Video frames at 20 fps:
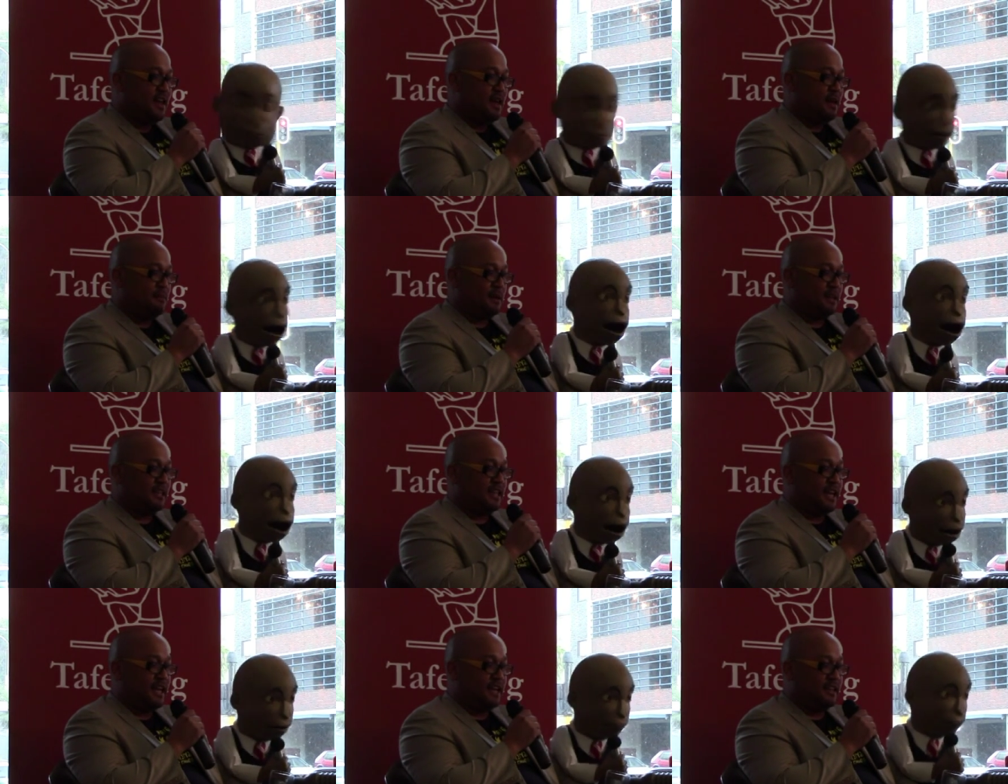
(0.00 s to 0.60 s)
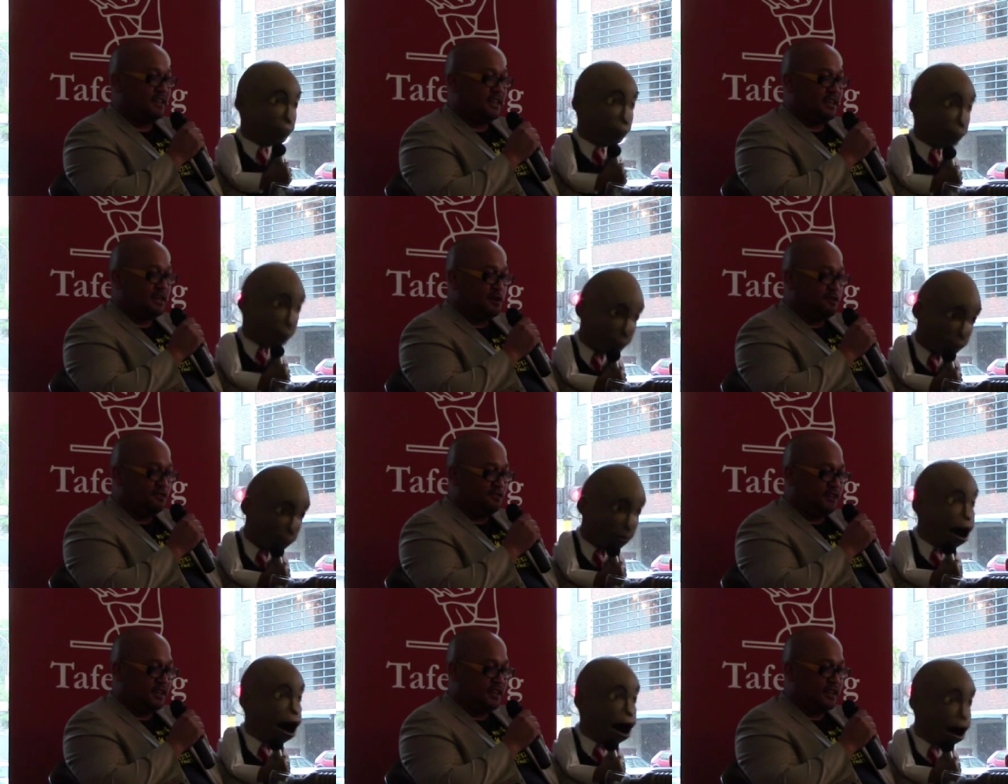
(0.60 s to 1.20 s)
But they
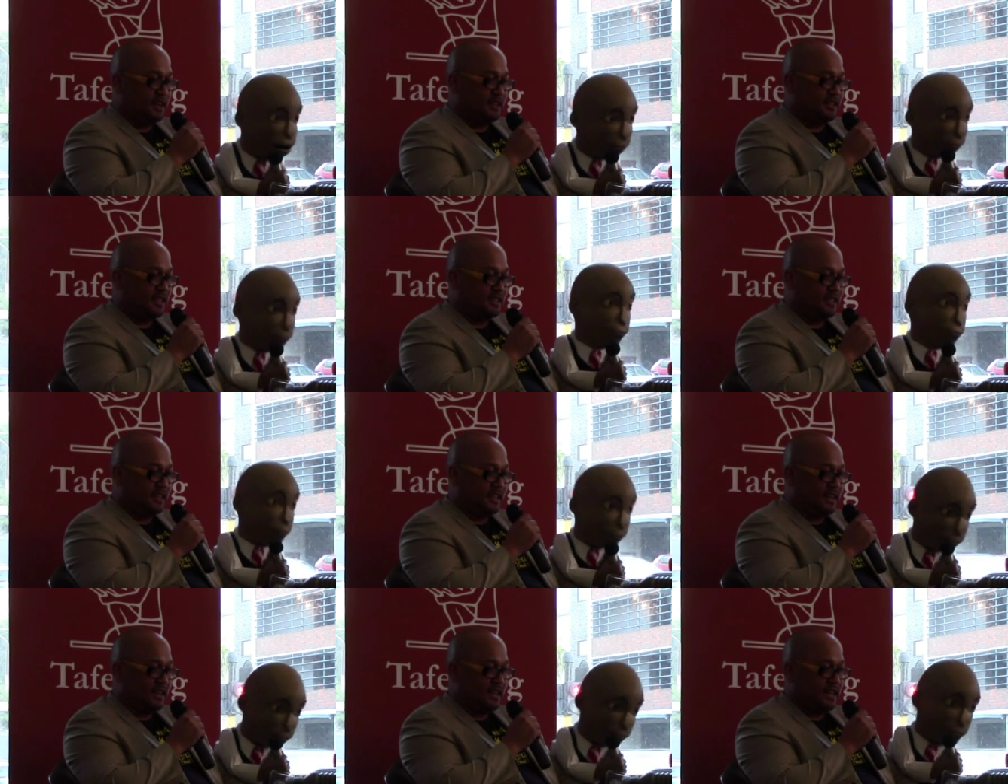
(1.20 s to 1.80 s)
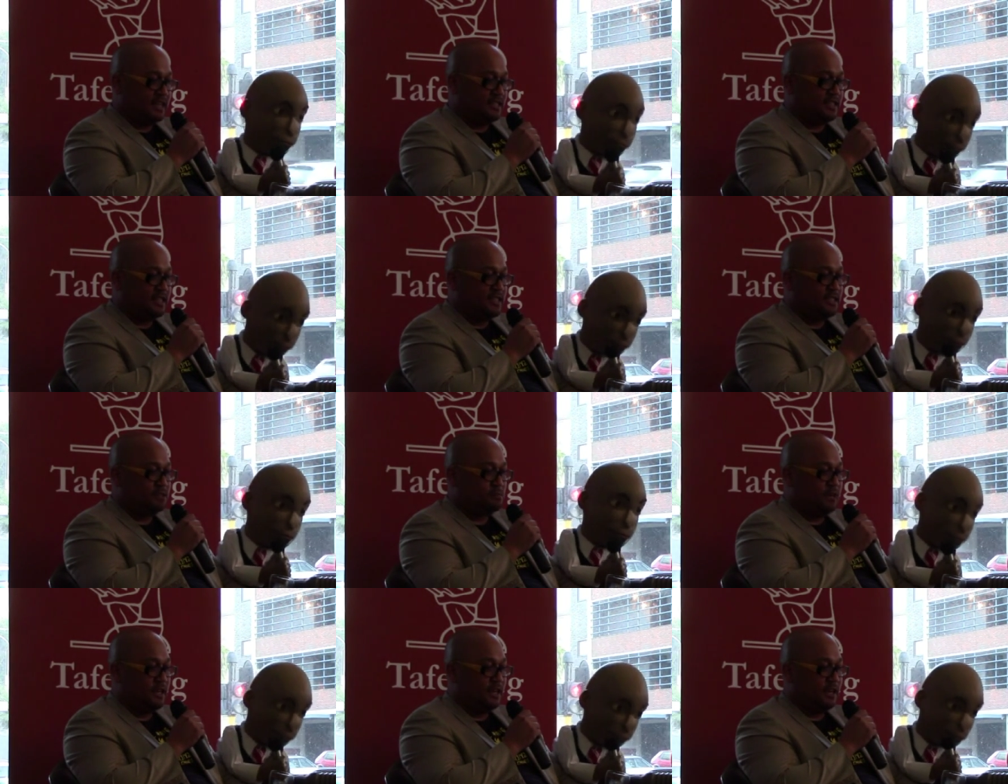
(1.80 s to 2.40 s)
don't feel like that they can actually
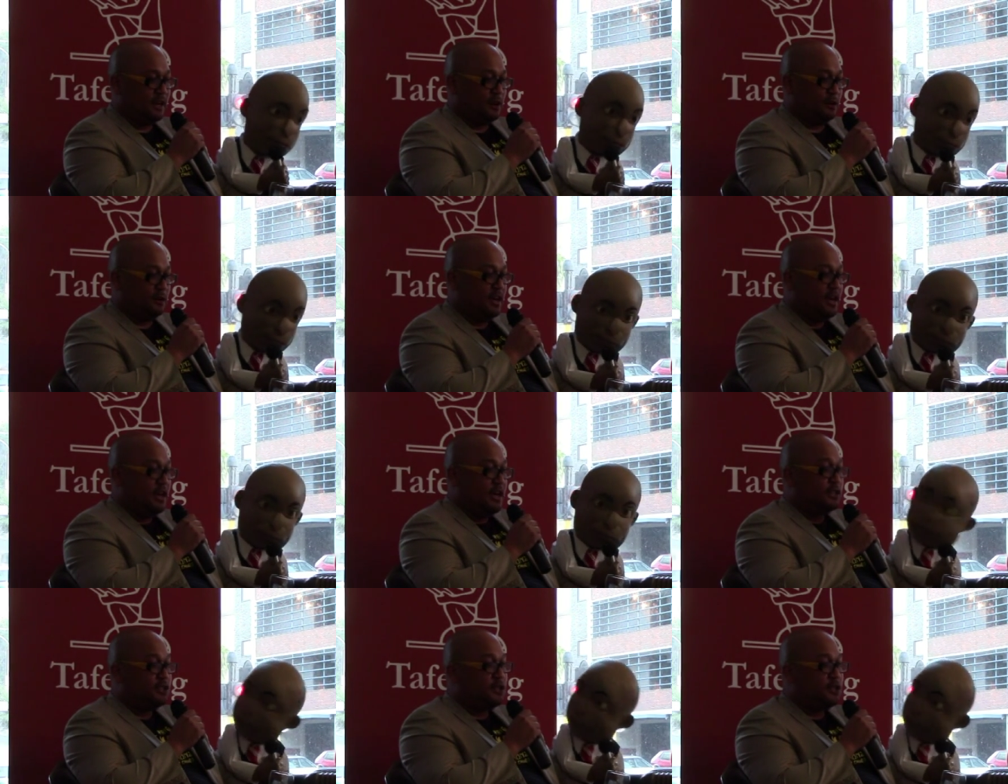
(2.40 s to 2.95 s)
speak out.